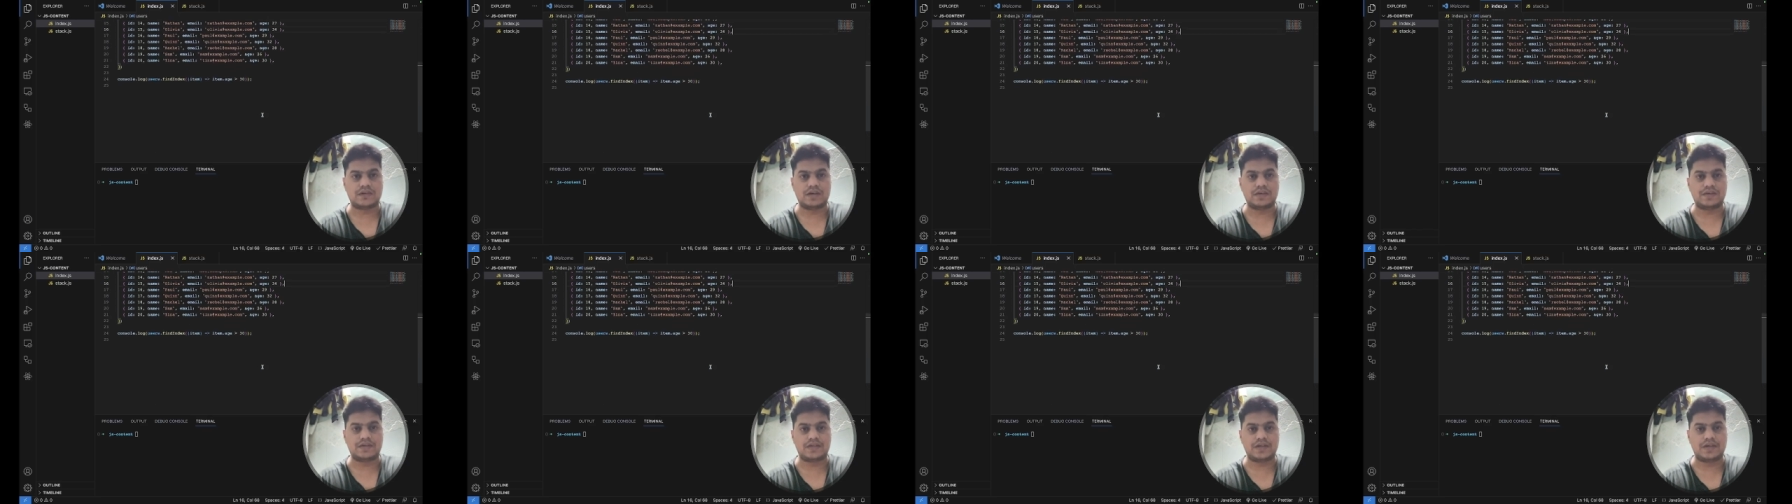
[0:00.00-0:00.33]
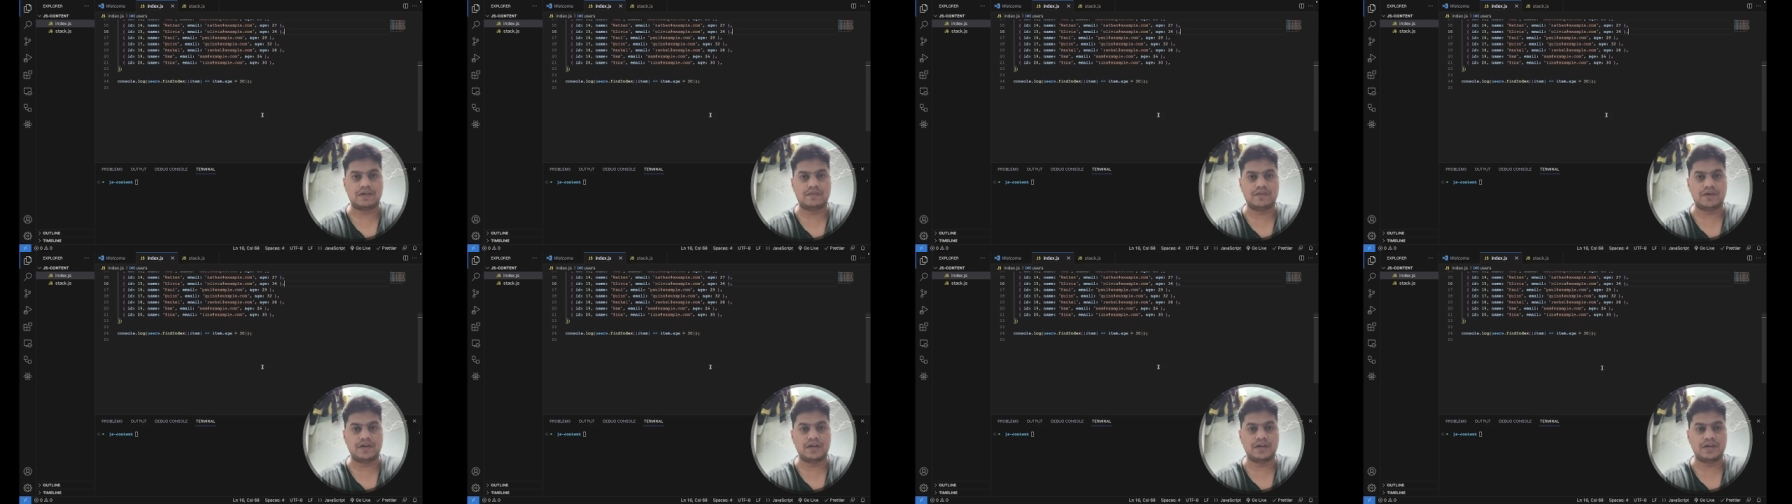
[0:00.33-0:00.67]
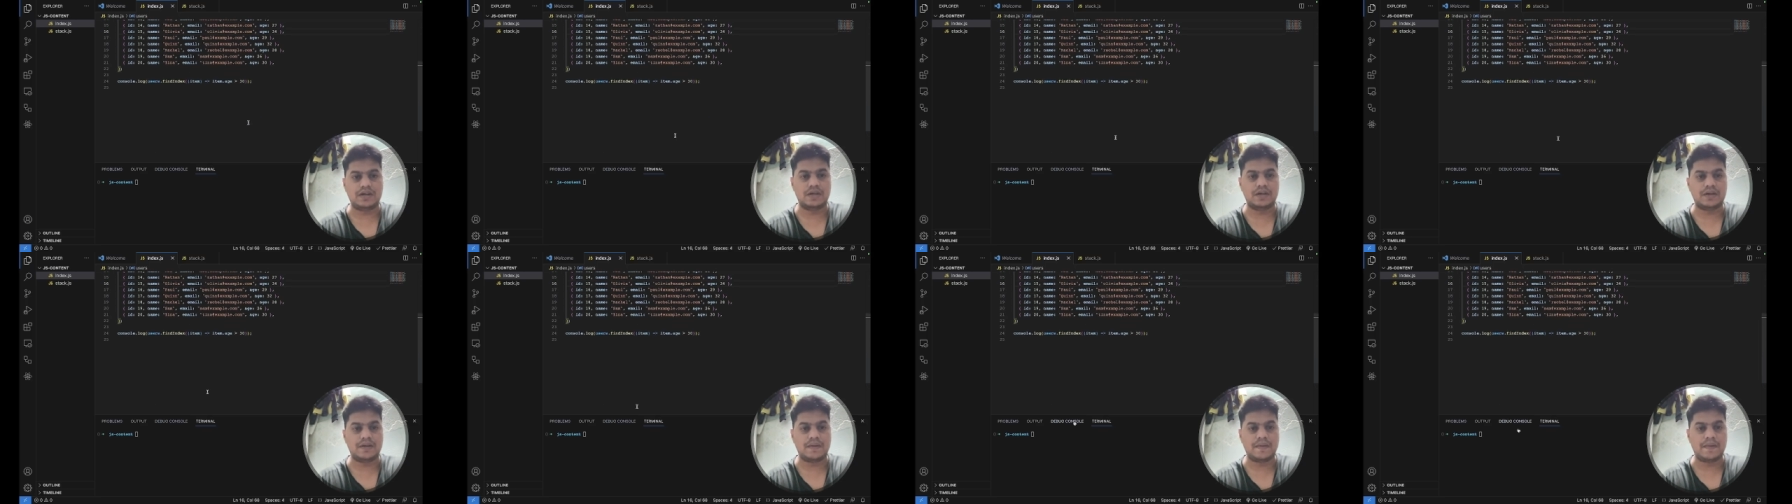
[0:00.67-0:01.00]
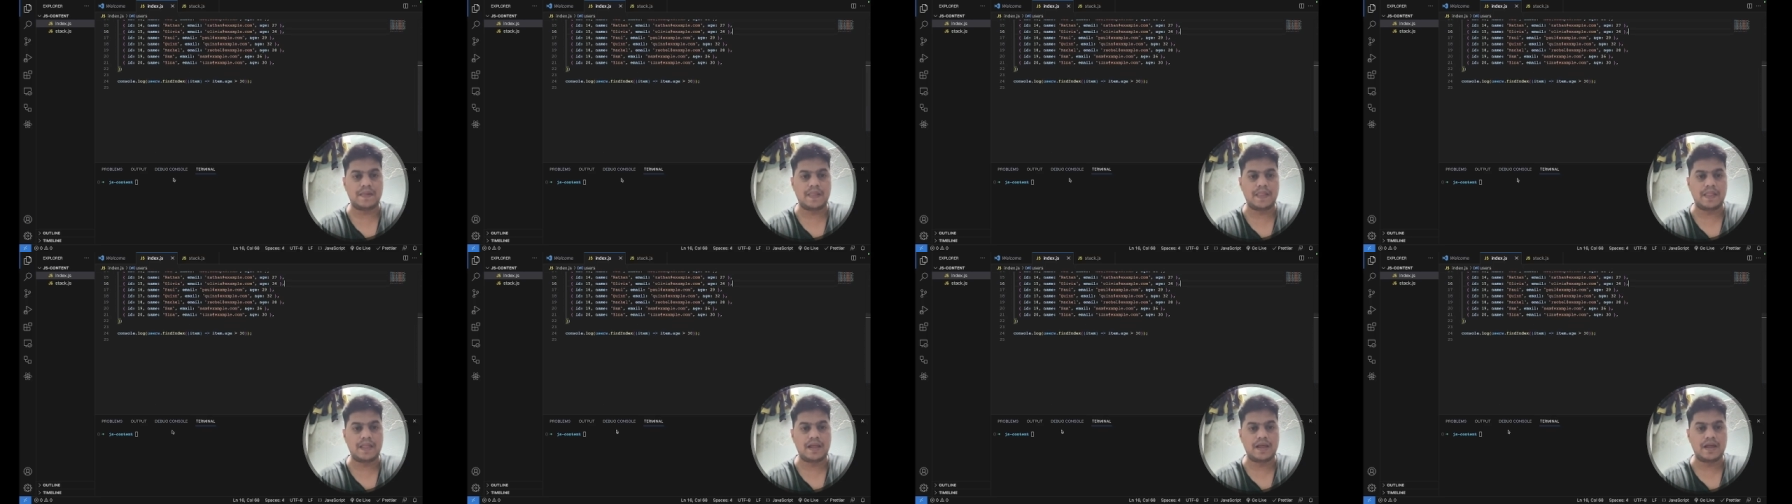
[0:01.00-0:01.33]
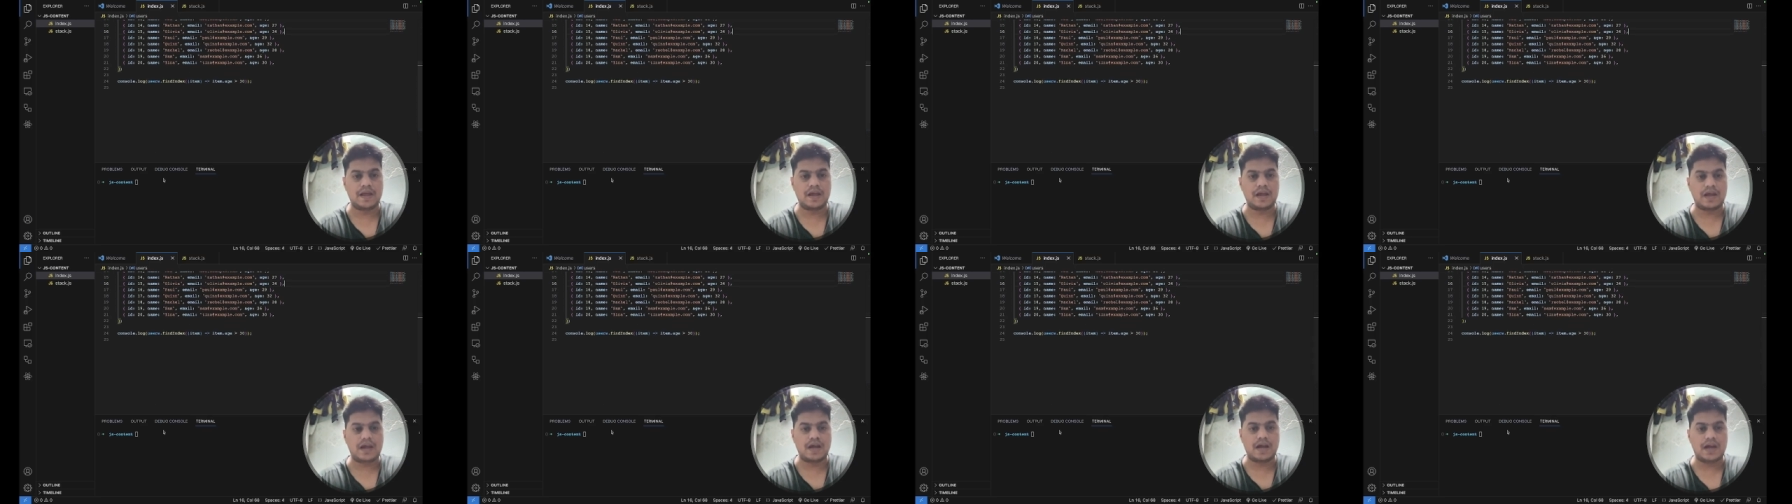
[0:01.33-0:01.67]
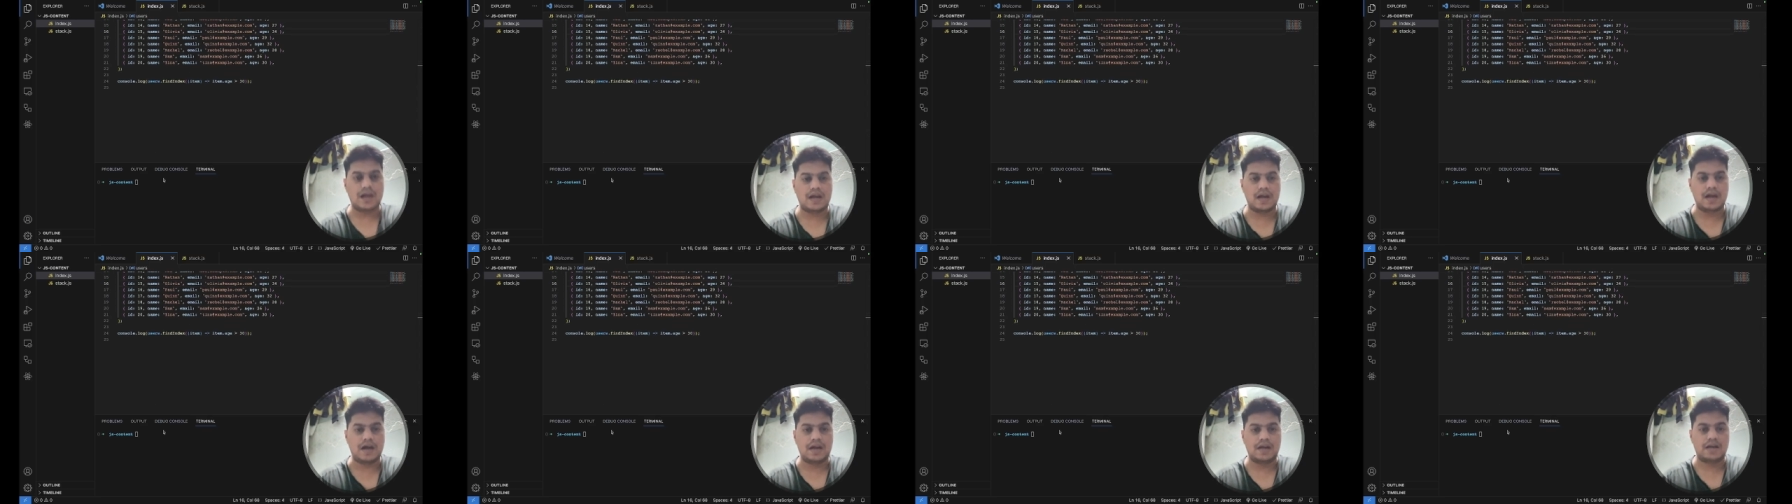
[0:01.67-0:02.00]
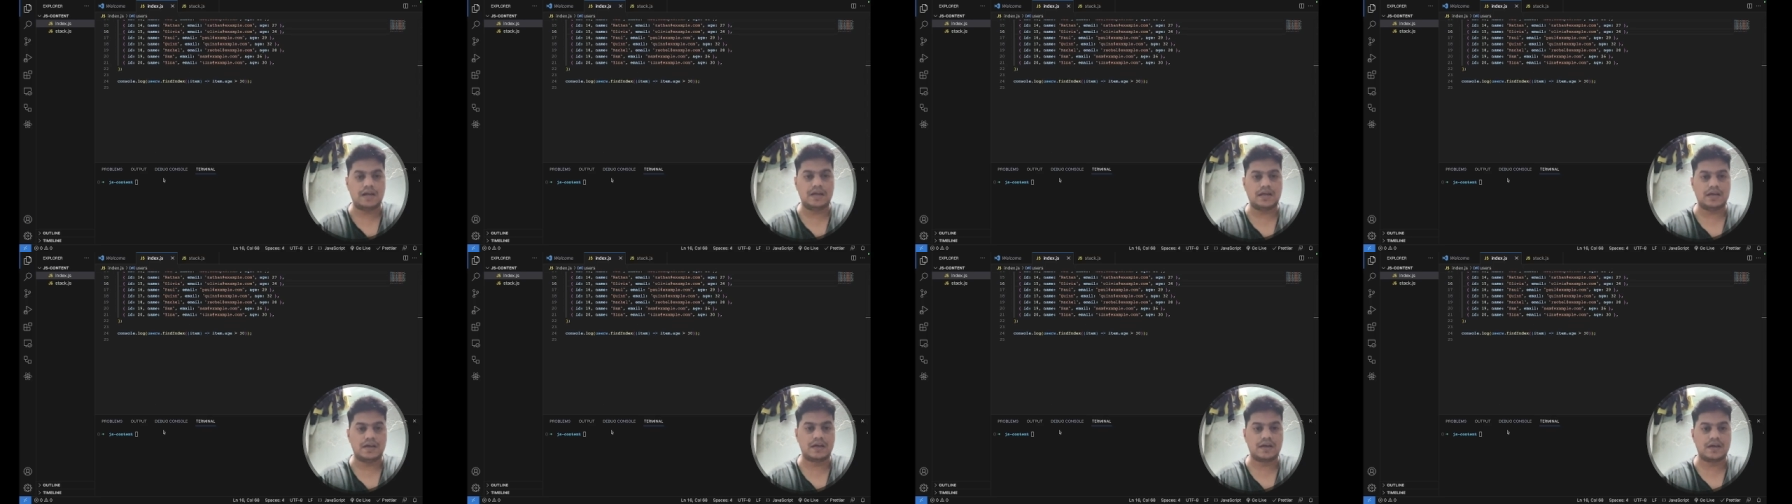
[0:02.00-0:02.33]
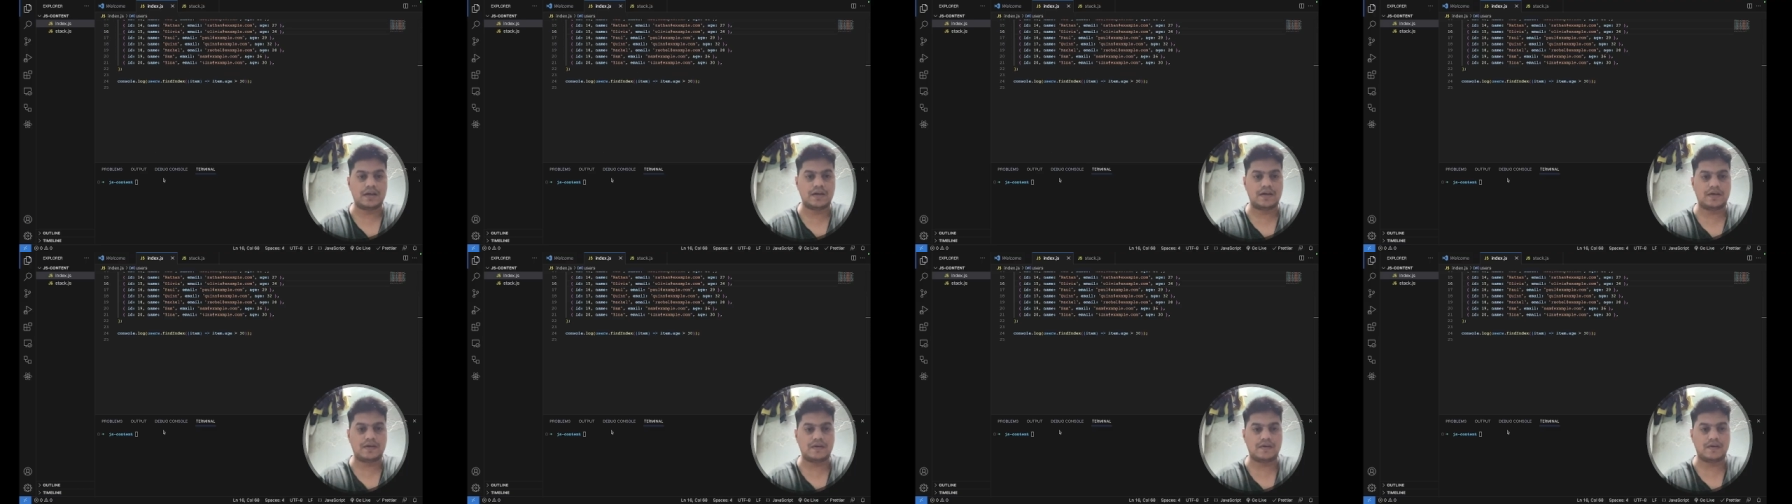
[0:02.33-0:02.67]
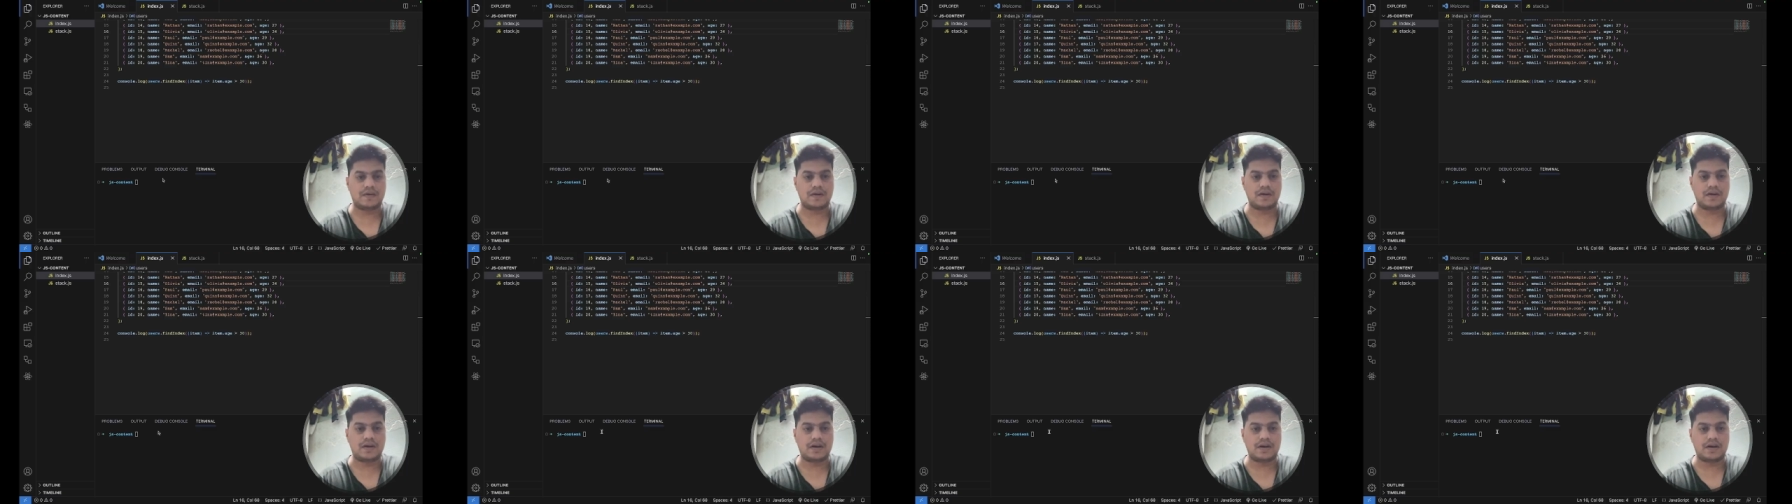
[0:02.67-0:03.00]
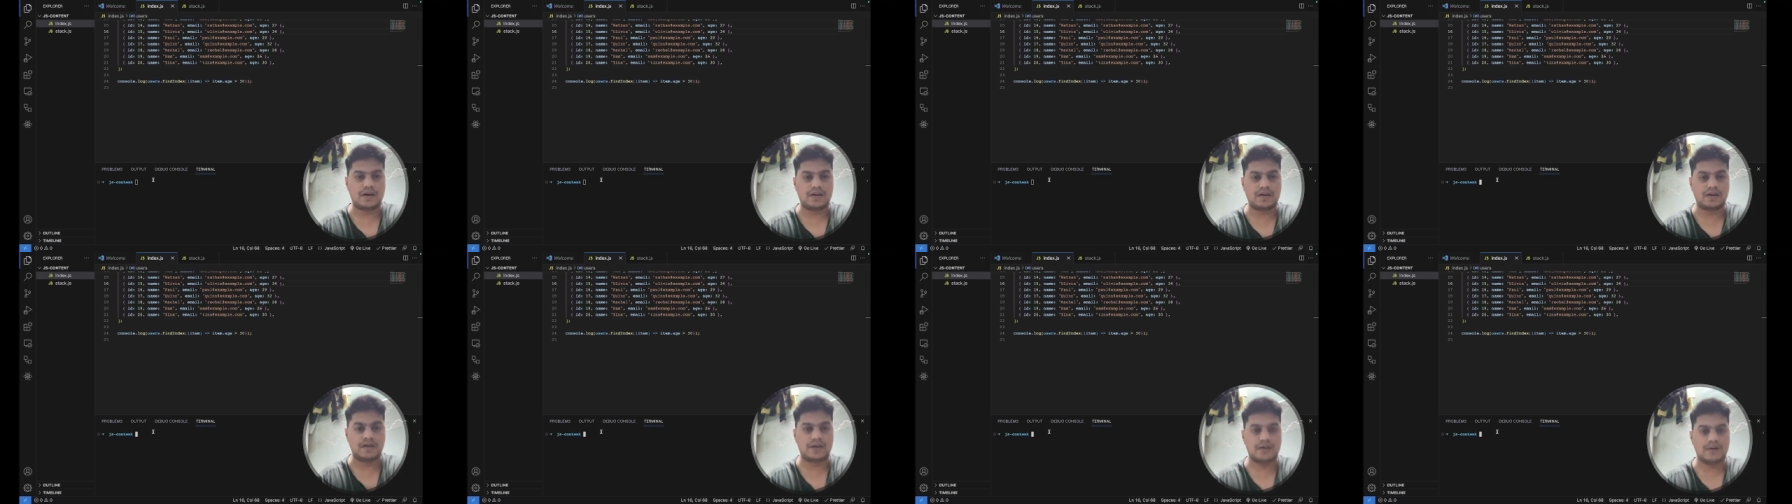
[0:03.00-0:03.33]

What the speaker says: I saved it and run it.